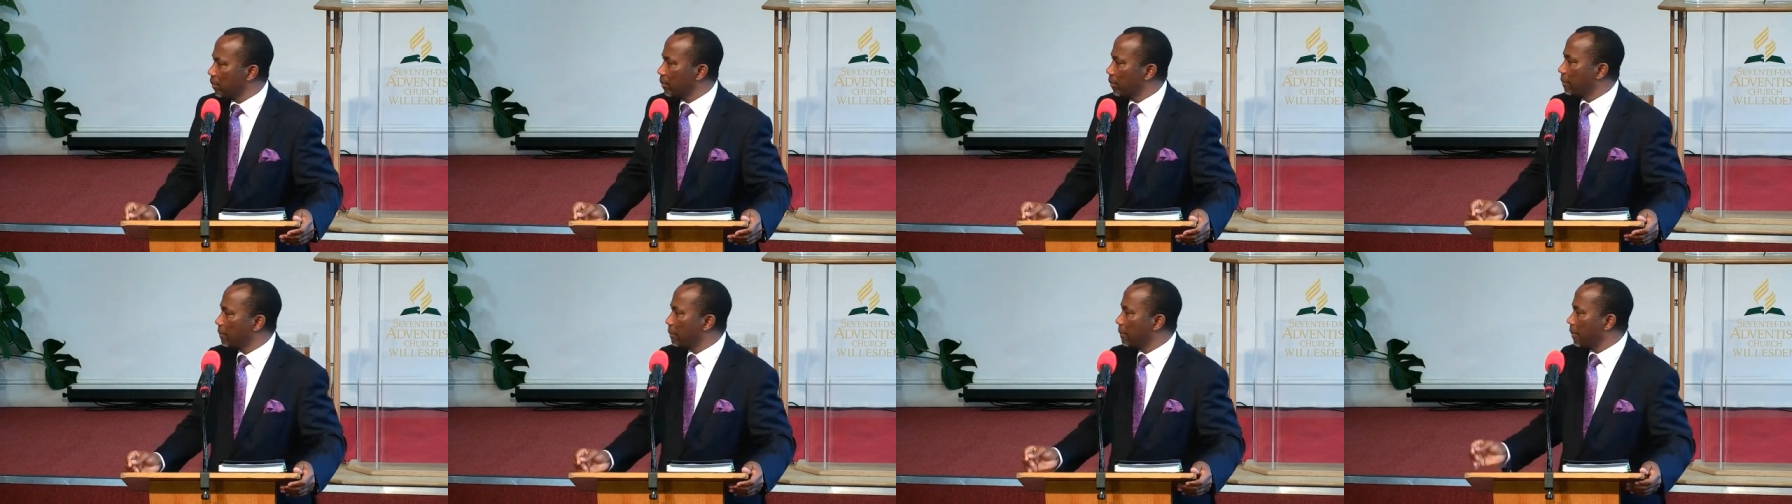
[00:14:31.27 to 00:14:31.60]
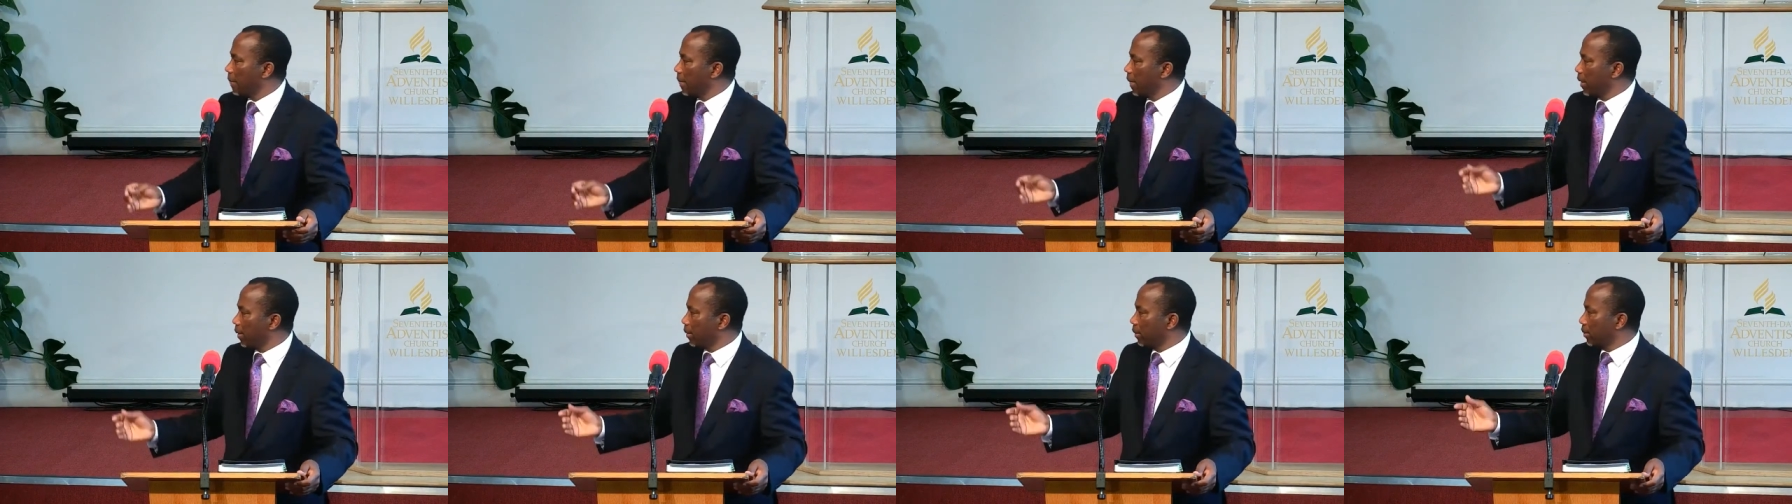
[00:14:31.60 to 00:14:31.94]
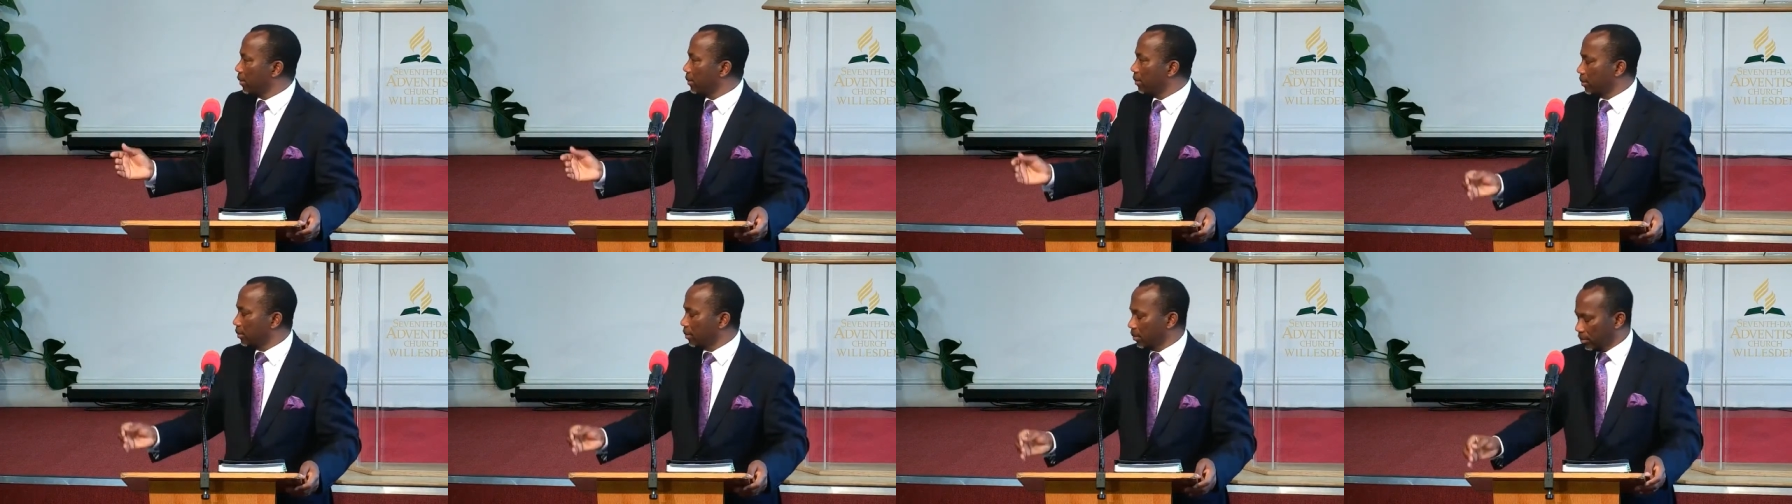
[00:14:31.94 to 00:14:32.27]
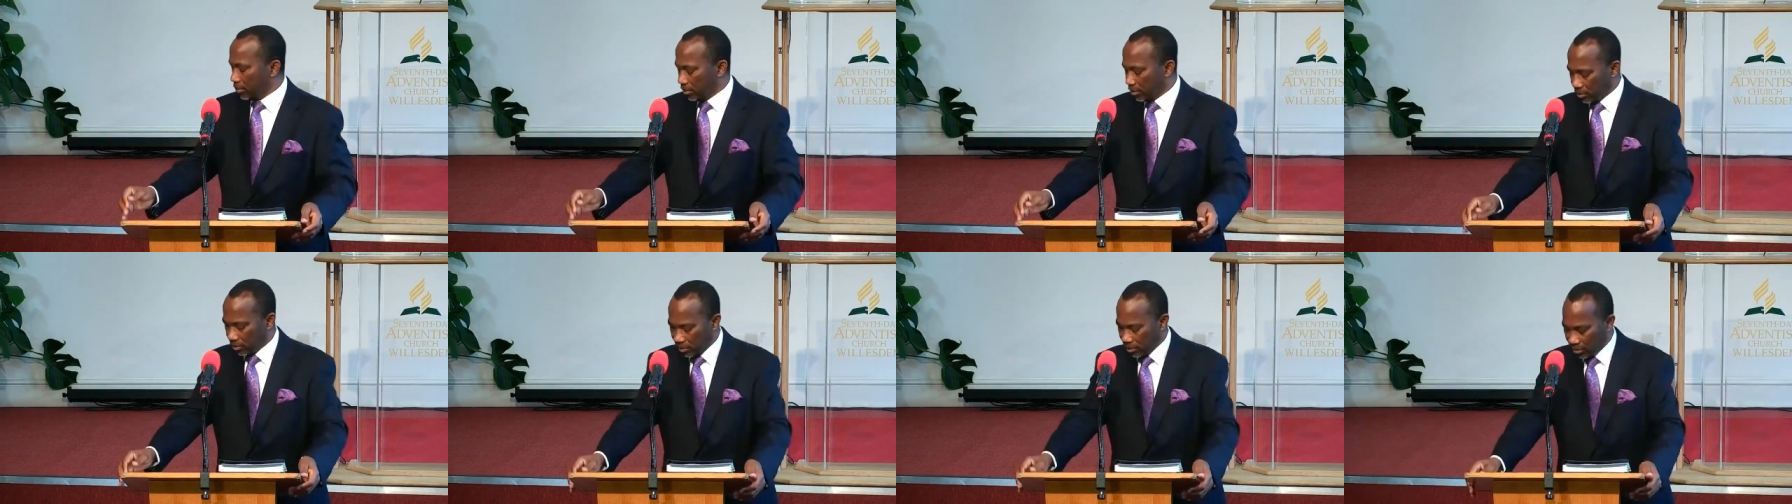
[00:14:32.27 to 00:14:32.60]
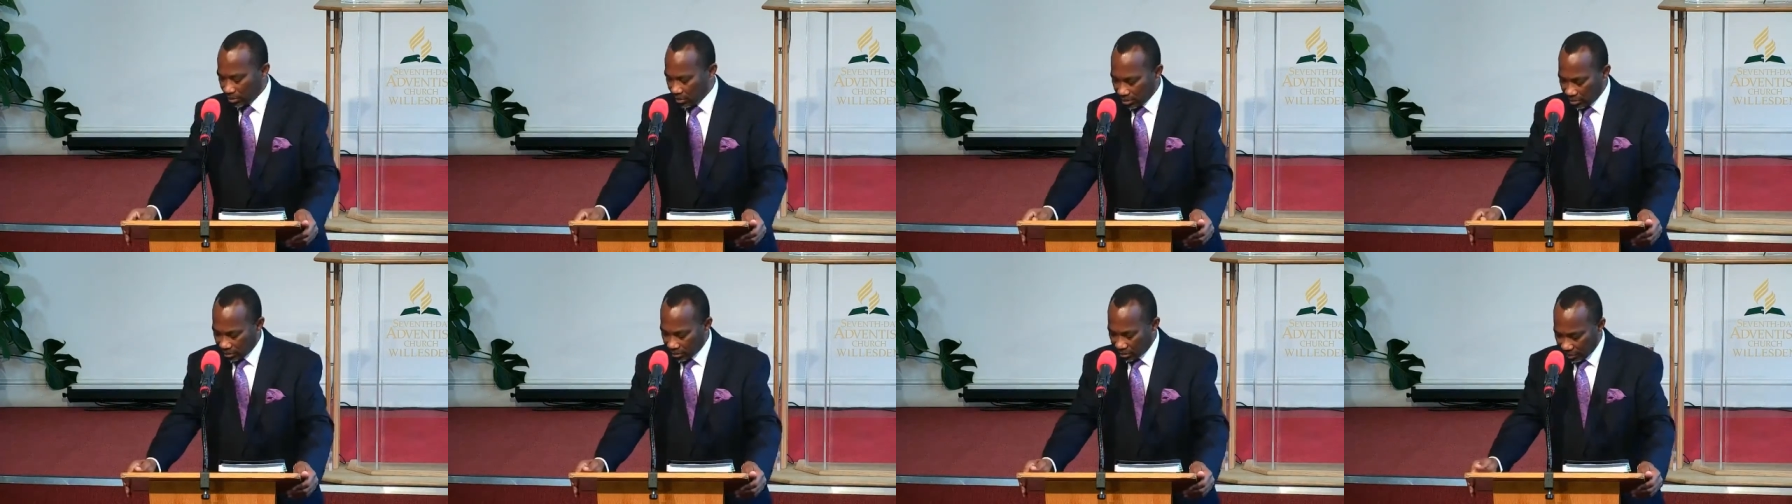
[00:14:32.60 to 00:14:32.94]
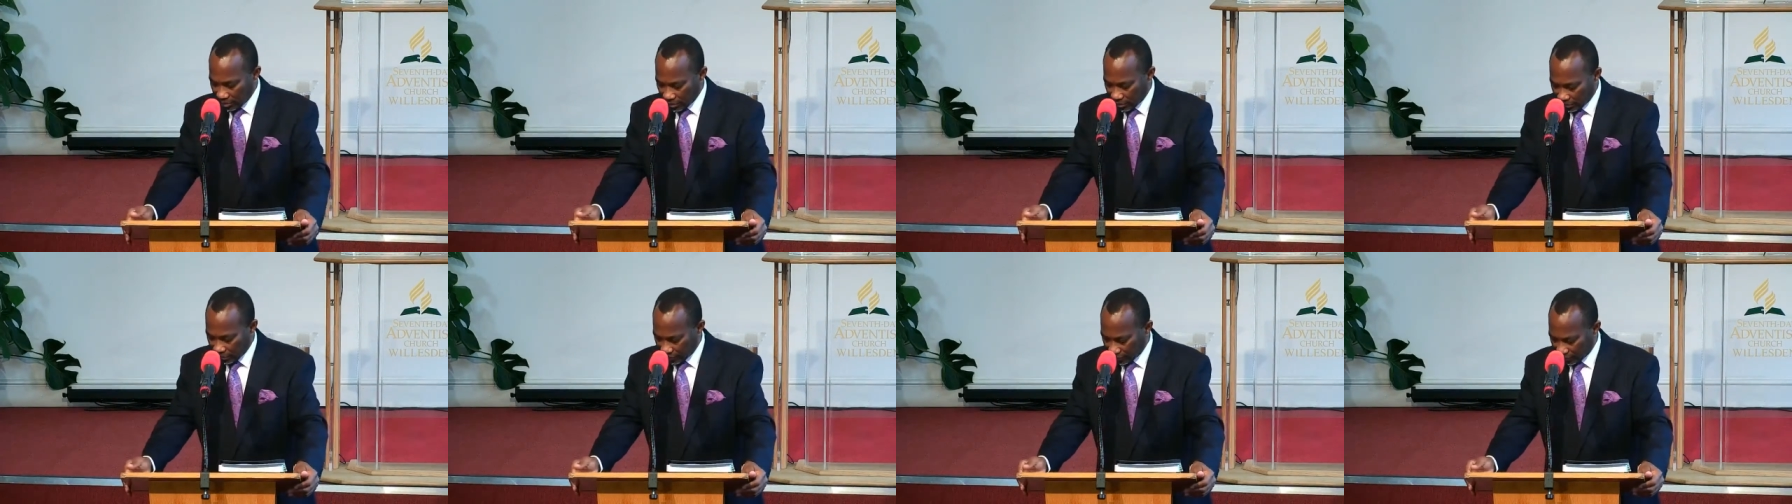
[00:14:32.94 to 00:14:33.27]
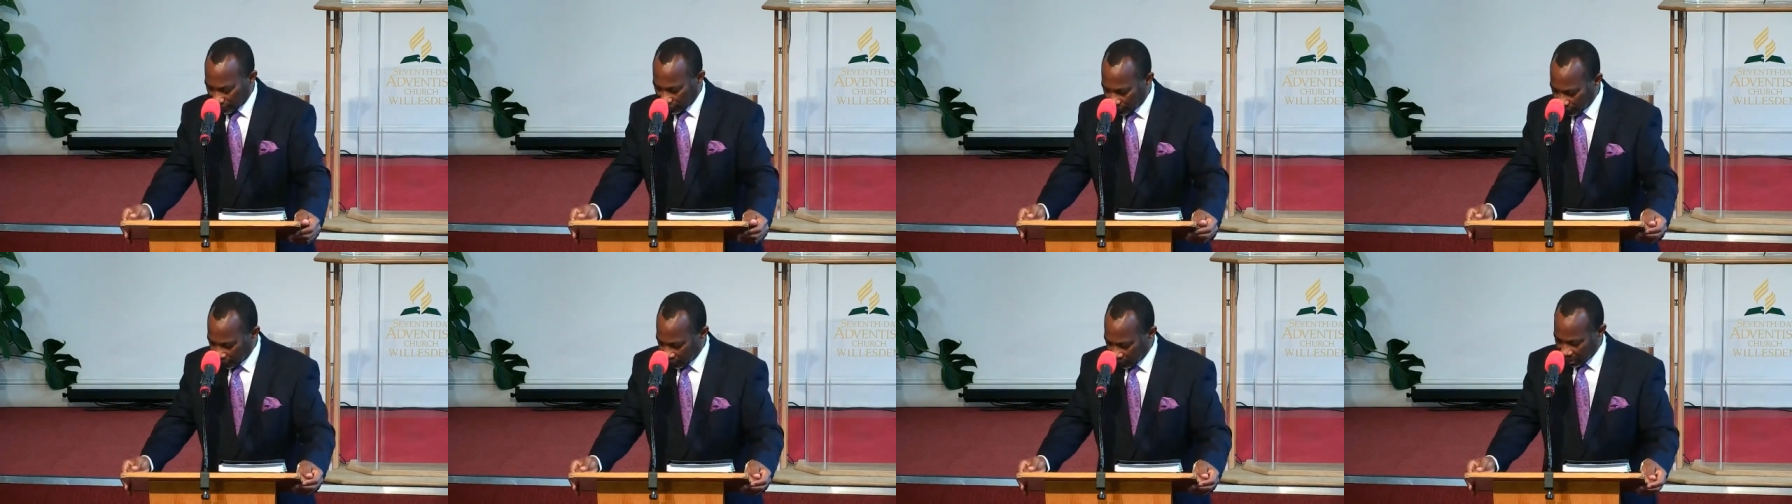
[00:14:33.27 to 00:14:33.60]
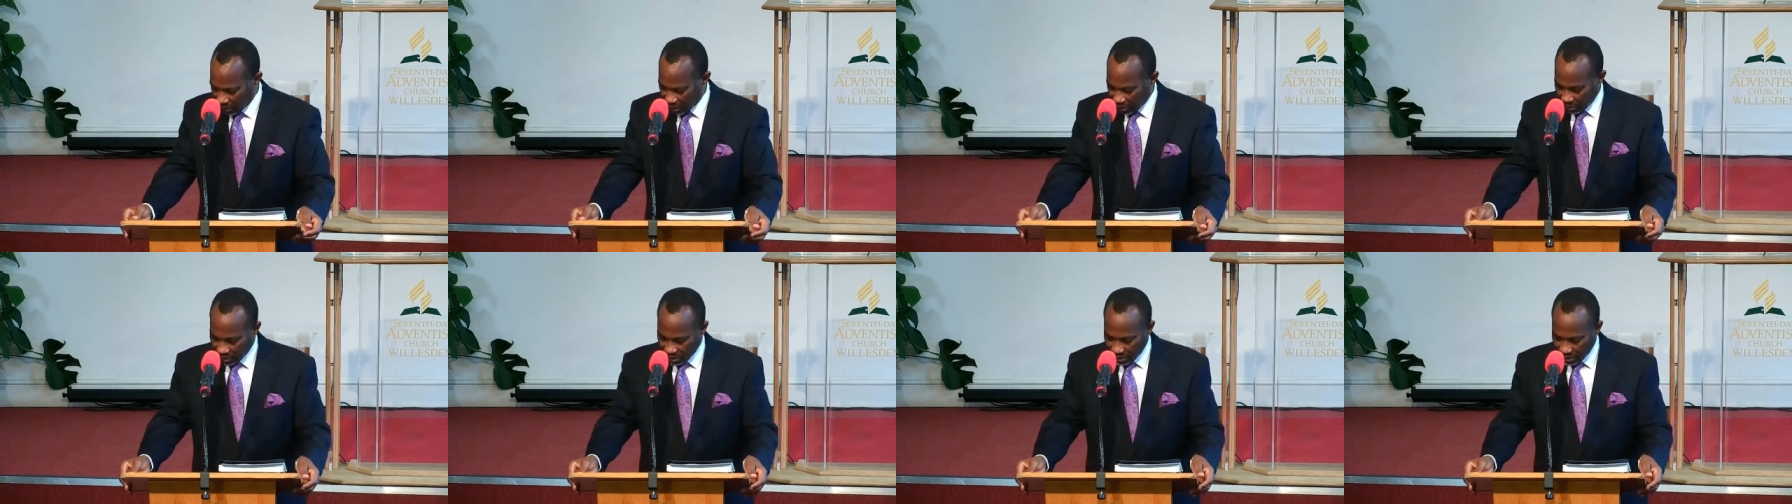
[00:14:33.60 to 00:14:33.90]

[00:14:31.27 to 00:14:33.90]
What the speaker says: Yes, he warned us in Deuteronomy